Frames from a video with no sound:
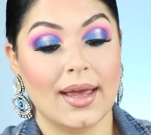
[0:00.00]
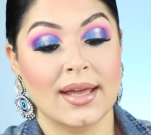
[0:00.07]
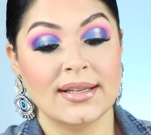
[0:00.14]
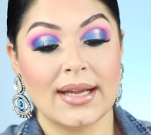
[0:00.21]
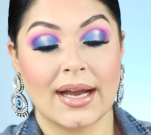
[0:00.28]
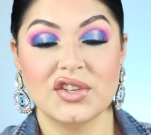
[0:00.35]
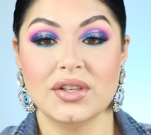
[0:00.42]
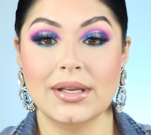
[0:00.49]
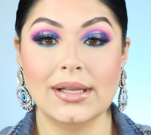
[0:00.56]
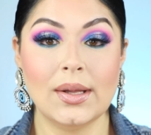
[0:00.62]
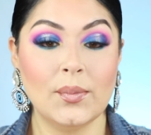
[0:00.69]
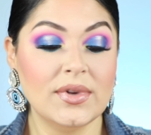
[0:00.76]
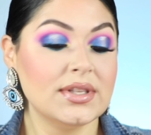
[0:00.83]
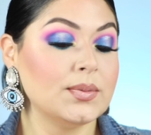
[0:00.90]
And actually,
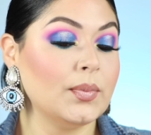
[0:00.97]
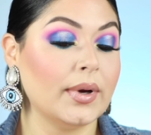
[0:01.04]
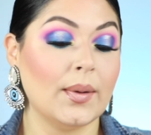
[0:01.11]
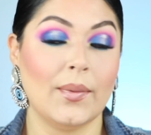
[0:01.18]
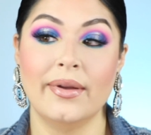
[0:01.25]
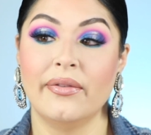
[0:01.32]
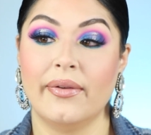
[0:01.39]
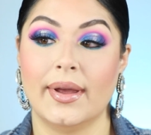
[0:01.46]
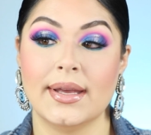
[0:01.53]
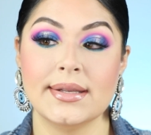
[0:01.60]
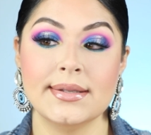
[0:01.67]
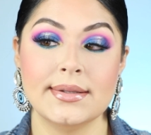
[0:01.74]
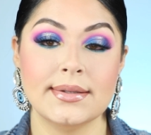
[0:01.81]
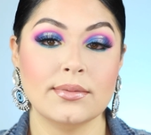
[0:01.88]
let me spray my
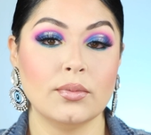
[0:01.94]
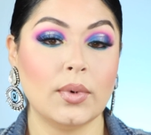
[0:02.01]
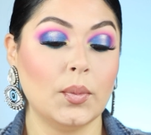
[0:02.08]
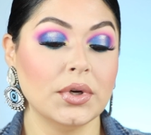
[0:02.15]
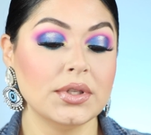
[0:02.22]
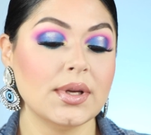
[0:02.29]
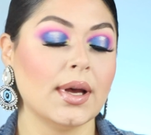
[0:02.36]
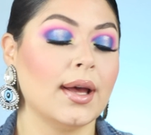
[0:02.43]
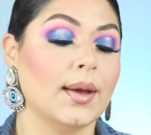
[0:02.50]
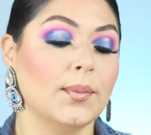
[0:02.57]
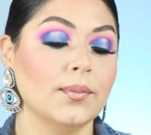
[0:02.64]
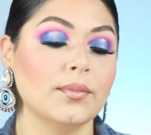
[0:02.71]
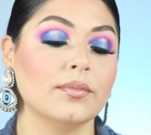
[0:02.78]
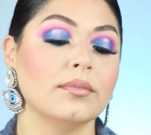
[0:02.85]
face one more time.